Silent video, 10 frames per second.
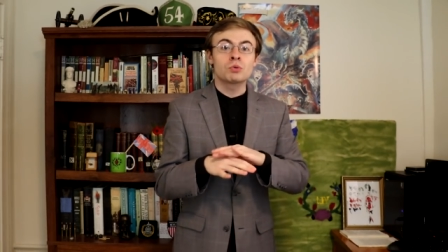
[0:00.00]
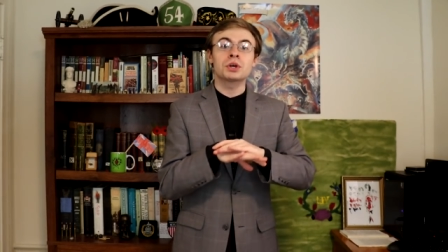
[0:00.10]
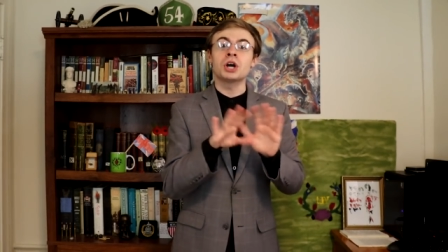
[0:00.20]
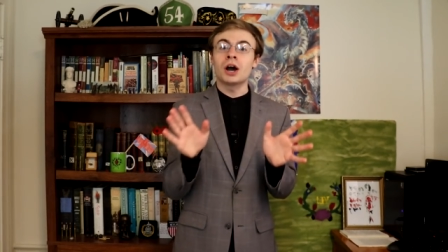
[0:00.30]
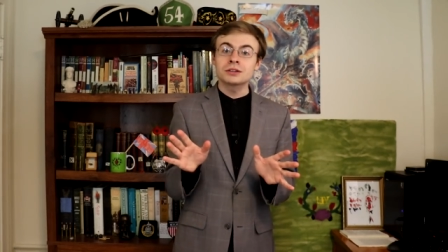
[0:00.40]

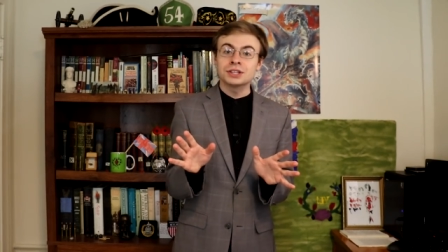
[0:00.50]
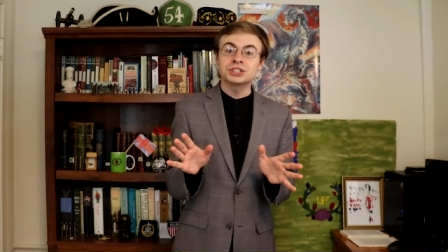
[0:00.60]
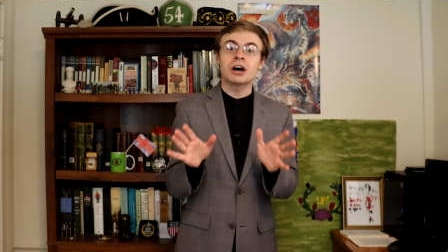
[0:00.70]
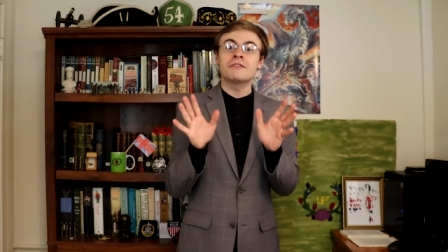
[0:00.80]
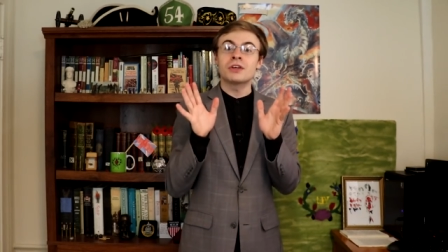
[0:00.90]

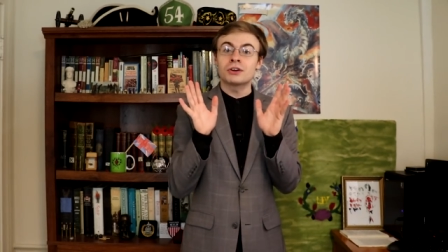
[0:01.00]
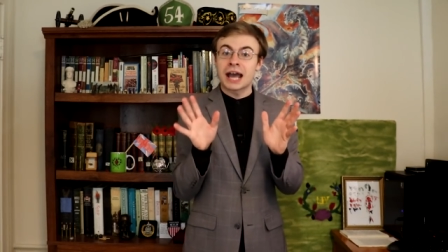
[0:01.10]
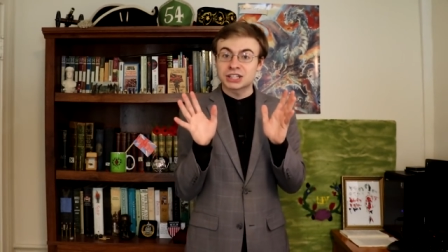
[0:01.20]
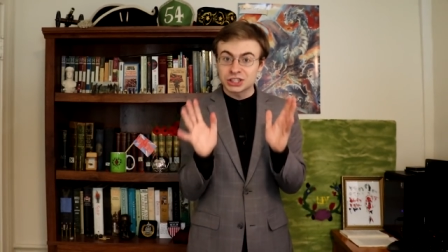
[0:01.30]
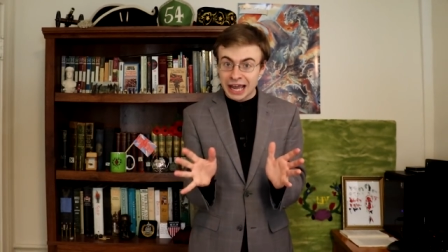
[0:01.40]
regardless of their
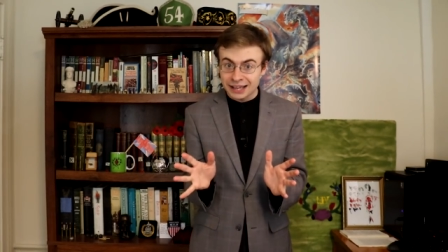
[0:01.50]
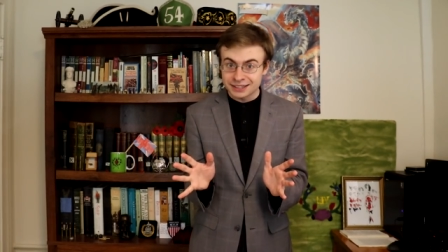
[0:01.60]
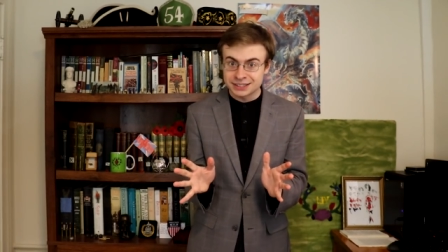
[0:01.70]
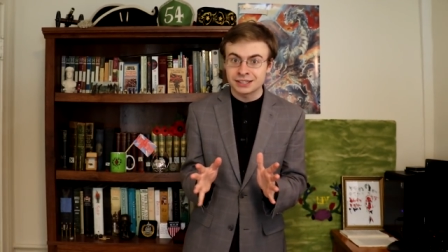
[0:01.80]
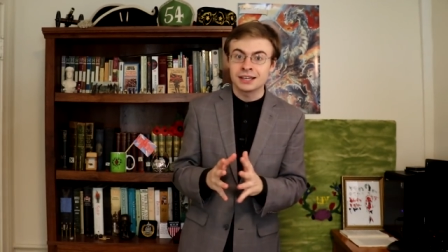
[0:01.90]

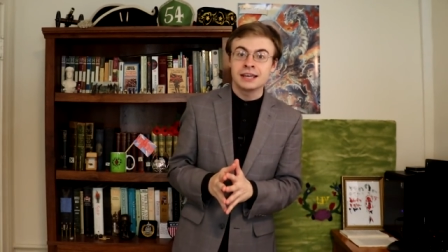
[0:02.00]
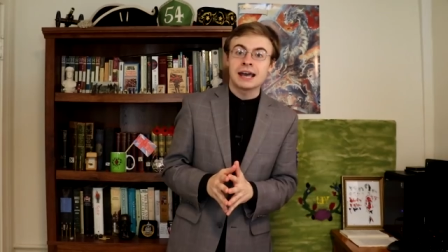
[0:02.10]
nationality,